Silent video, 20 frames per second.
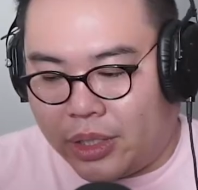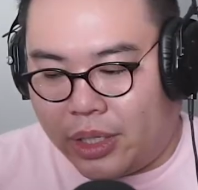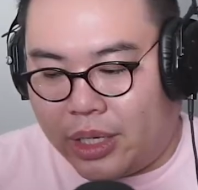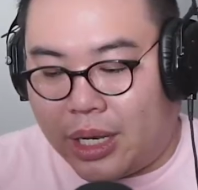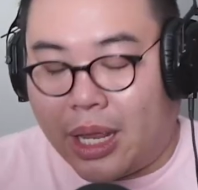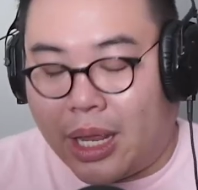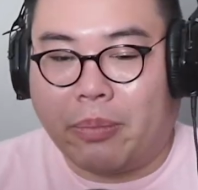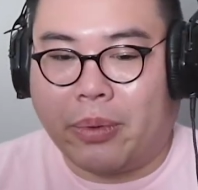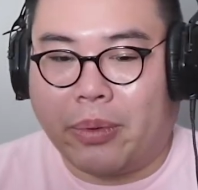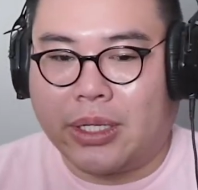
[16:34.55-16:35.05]

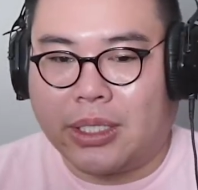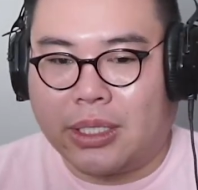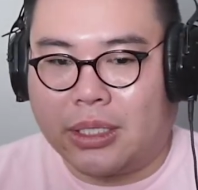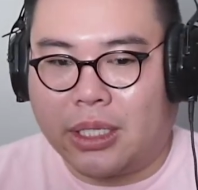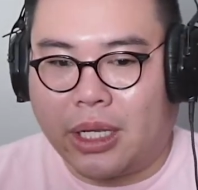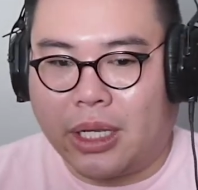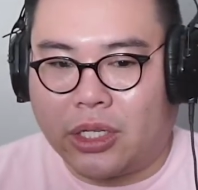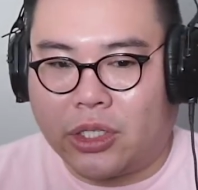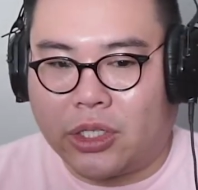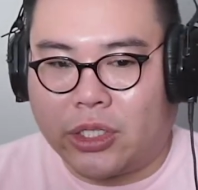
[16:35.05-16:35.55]
In a
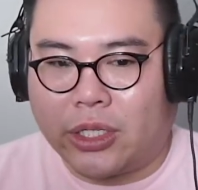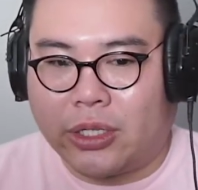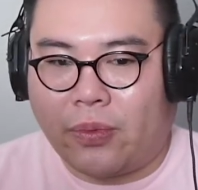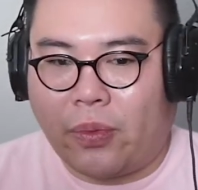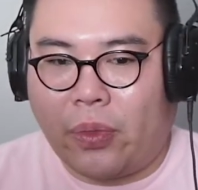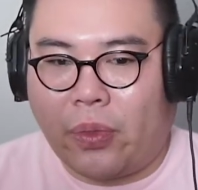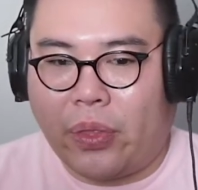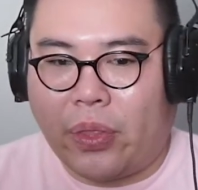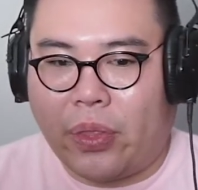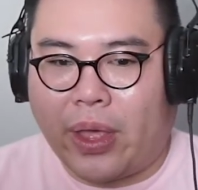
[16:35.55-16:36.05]

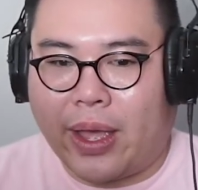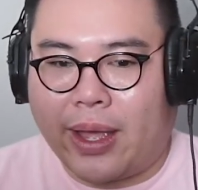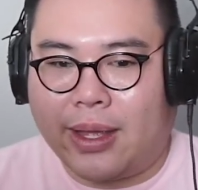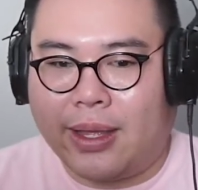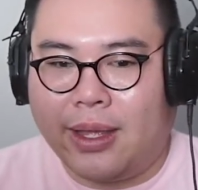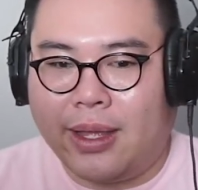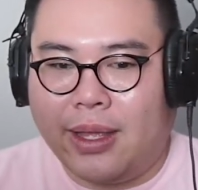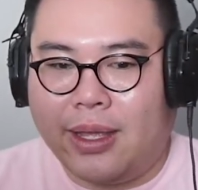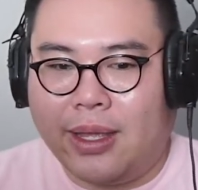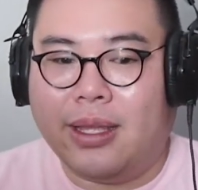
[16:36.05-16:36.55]
presentation
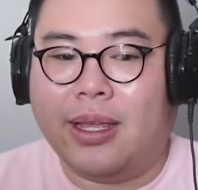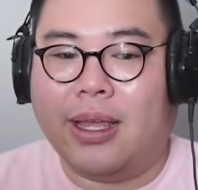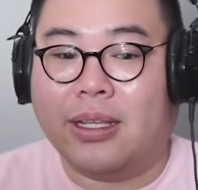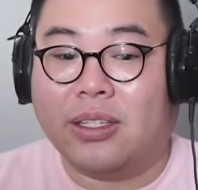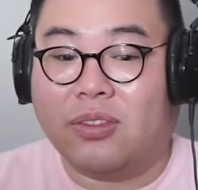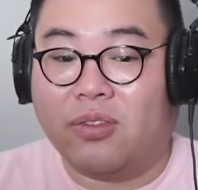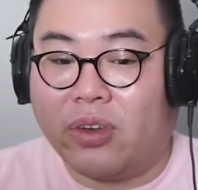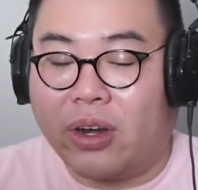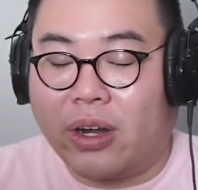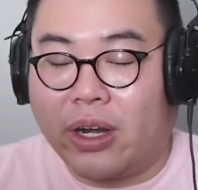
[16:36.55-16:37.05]
that
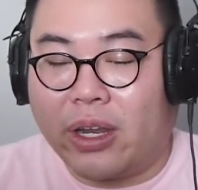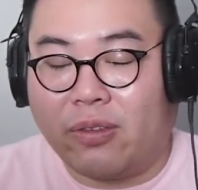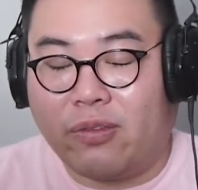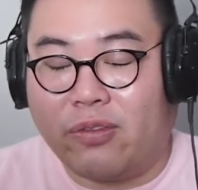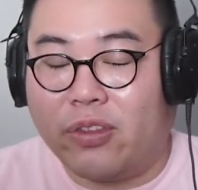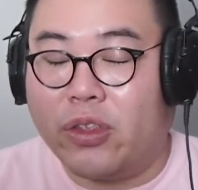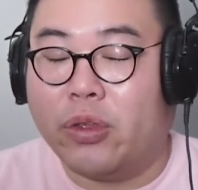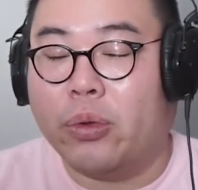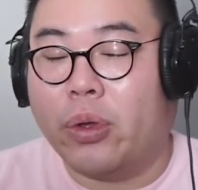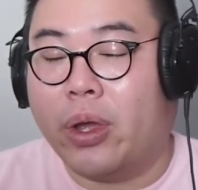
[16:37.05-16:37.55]
has very
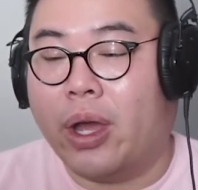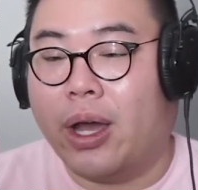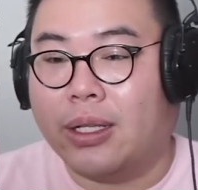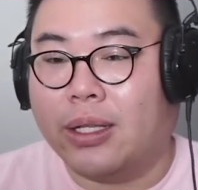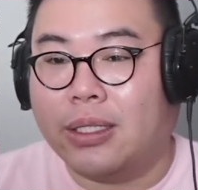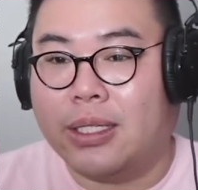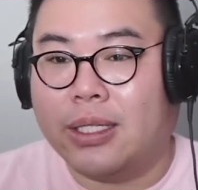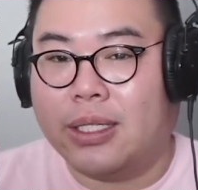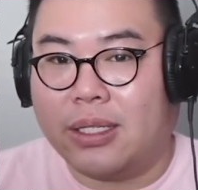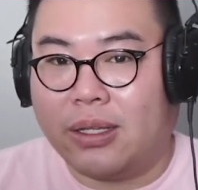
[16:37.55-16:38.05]
few
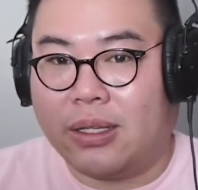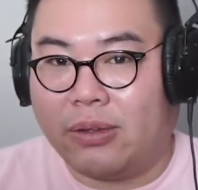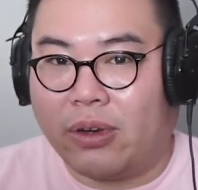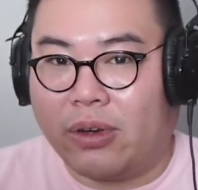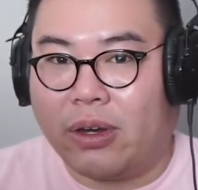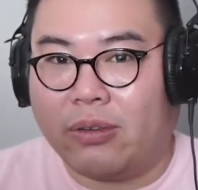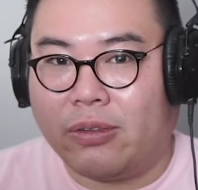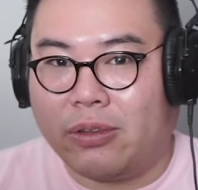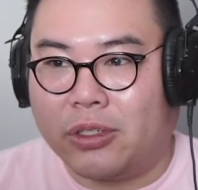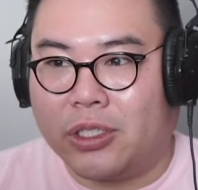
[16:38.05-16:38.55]
cuts and
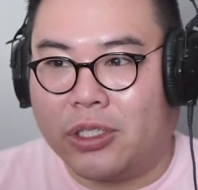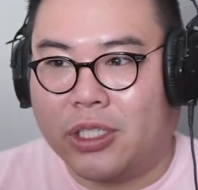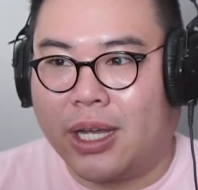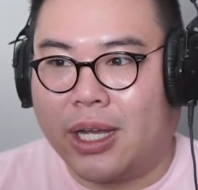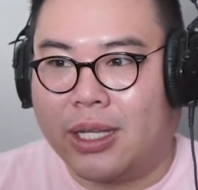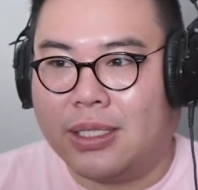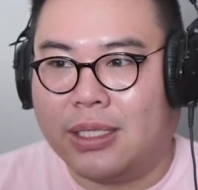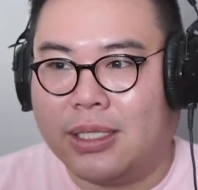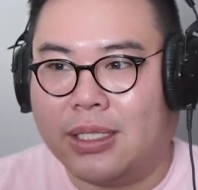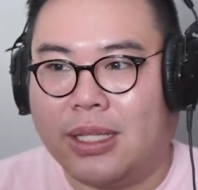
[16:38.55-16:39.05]
very few
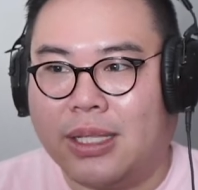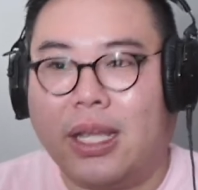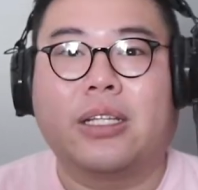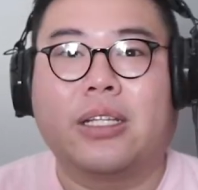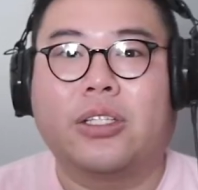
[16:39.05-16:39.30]
shots, that